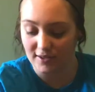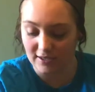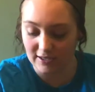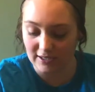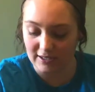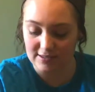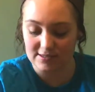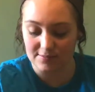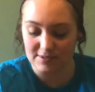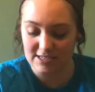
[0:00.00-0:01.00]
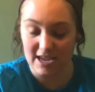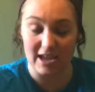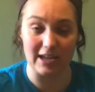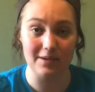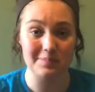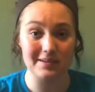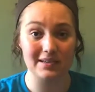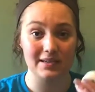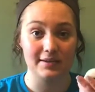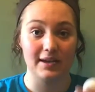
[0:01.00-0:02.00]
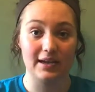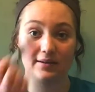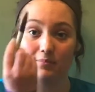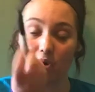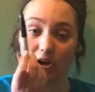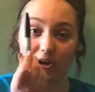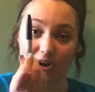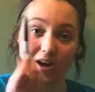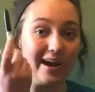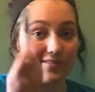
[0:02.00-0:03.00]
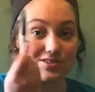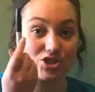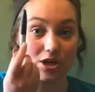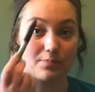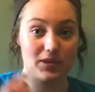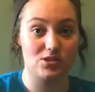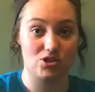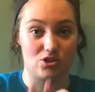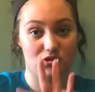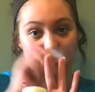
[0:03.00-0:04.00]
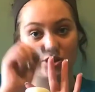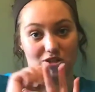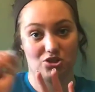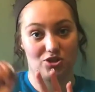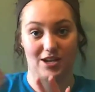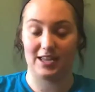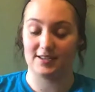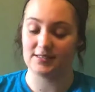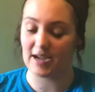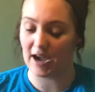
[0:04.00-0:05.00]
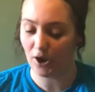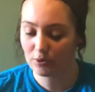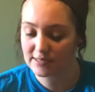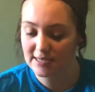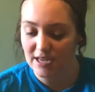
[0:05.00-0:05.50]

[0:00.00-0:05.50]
You're going to need some tape and a marker. I have a Sharpie so you can trace your hand out.